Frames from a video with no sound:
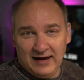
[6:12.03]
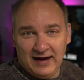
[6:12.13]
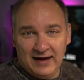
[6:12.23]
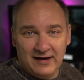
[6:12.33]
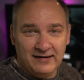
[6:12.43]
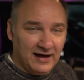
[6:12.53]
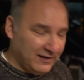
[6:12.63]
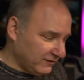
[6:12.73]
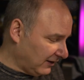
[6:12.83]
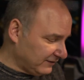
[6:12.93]
and I
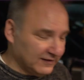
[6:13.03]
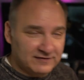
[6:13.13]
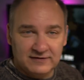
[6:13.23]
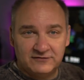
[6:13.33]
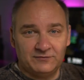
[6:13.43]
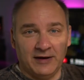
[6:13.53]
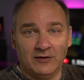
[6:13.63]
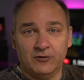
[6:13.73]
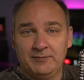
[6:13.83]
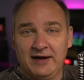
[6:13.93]
thought that this
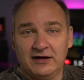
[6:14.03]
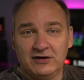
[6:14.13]
mic would make a